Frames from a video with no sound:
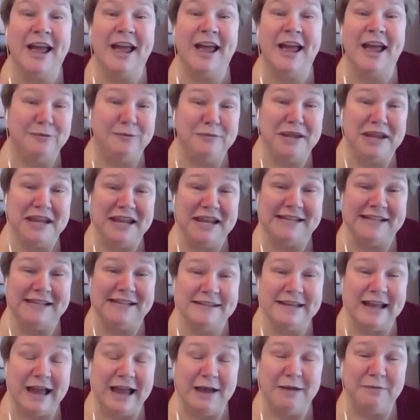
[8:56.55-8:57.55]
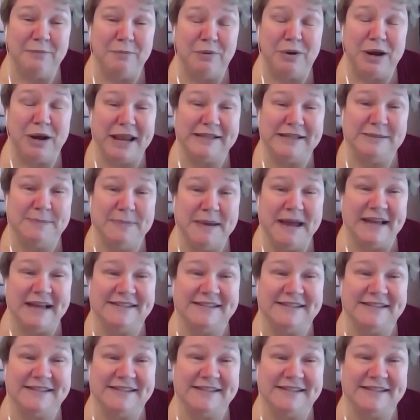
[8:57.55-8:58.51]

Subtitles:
For me, what is best is